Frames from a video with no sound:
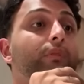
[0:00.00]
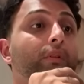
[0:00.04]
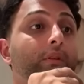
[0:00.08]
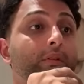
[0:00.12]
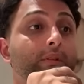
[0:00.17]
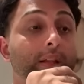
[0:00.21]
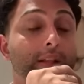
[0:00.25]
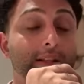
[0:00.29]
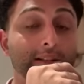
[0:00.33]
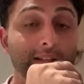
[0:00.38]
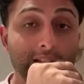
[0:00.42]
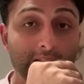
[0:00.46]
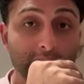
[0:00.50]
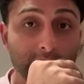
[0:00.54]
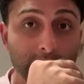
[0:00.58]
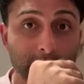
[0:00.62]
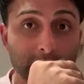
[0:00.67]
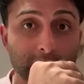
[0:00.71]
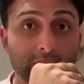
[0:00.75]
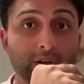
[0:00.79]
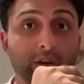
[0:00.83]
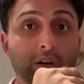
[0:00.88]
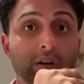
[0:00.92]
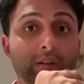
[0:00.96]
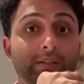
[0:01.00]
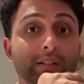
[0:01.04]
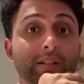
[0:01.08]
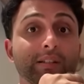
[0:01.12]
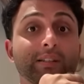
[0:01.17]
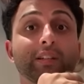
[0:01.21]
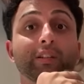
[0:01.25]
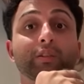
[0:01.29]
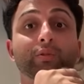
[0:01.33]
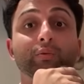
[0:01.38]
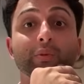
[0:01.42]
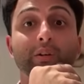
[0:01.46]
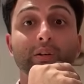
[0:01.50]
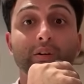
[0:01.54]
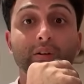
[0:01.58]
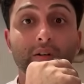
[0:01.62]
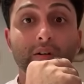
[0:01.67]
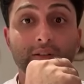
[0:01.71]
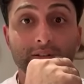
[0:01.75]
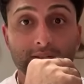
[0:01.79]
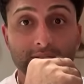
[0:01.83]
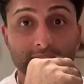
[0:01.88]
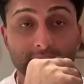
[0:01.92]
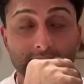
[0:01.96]
They need to work on. They need to work
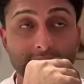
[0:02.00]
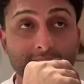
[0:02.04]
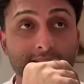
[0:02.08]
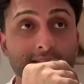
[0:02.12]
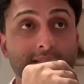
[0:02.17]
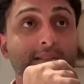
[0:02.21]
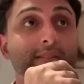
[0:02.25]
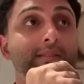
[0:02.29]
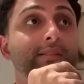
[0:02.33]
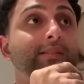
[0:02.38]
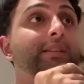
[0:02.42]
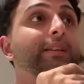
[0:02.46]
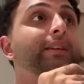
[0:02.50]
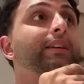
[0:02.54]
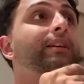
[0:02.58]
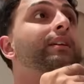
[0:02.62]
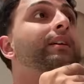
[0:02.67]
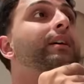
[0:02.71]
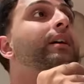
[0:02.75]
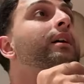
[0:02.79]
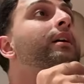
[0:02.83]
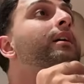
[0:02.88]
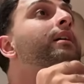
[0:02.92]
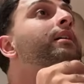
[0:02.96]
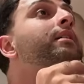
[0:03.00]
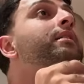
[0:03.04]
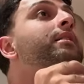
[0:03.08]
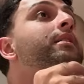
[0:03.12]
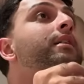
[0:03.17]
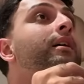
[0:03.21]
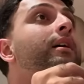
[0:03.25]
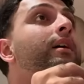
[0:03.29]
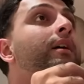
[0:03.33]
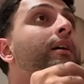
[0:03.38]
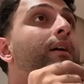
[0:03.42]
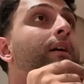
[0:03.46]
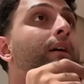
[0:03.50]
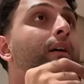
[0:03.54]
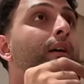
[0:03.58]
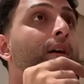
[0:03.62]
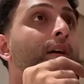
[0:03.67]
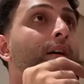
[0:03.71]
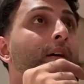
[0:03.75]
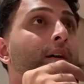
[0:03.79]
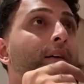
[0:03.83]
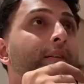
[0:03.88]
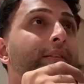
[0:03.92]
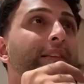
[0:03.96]
on consistency.
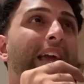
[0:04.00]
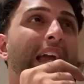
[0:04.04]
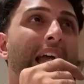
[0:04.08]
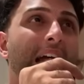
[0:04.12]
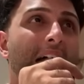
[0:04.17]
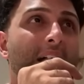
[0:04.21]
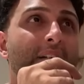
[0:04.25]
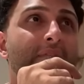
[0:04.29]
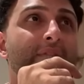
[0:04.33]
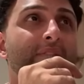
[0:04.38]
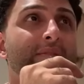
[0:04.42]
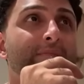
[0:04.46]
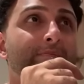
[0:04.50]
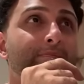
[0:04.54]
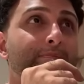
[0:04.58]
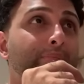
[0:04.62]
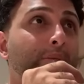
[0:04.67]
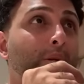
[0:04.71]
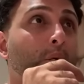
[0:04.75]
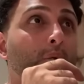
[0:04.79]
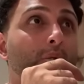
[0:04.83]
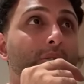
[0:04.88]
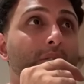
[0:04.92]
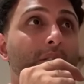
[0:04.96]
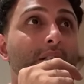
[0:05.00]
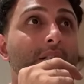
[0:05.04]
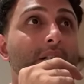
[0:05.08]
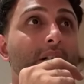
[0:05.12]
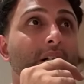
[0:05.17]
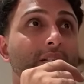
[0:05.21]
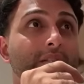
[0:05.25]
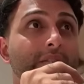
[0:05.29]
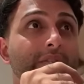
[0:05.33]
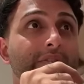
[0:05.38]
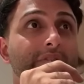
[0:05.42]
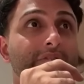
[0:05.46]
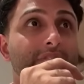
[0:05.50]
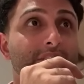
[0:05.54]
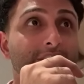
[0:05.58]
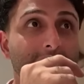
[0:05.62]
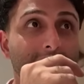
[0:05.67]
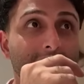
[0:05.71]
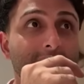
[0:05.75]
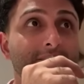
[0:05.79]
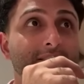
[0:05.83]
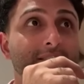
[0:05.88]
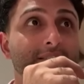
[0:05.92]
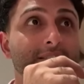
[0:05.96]
They haven't blown a lot of
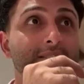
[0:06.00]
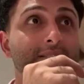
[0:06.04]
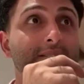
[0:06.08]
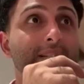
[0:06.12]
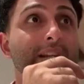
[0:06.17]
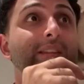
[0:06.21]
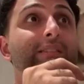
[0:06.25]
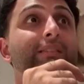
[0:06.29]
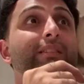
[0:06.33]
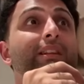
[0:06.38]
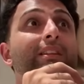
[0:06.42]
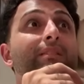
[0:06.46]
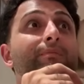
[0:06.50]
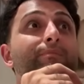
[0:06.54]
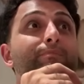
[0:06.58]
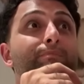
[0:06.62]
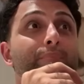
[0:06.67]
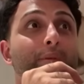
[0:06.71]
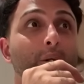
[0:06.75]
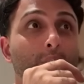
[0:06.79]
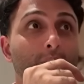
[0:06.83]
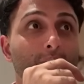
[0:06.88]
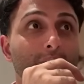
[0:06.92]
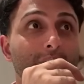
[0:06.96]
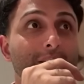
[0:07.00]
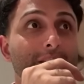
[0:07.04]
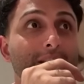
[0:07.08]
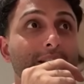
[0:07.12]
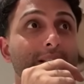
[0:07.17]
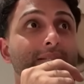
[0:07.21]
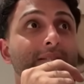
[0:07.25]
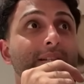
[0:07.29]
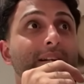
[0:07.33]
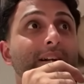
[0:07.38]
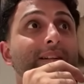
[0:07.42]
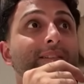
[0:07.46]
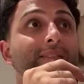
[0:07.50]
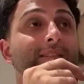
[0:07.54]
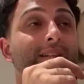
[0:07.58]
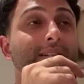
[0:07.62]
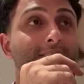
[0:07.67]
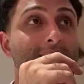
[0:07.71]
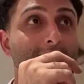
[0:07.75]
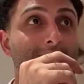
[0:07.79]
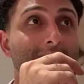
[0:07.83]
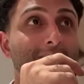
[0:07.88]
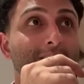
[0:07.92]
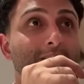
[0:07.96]
leads. They did blow leads against
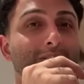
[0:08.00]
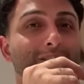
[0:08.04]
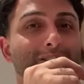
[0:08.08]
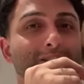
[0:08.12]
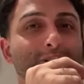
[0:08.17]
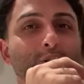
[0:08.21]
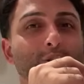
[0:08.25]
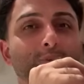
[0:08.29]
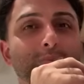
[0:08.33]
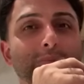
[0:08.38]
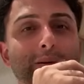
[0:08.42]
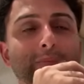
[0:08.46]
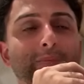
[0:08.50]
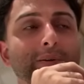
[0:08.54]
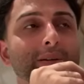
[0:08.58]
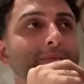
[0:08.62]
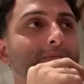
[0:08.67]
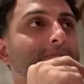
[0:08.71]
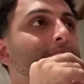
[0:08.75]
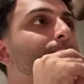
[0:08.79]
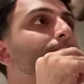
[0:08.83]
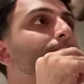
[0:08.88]
Ateneo and UP, but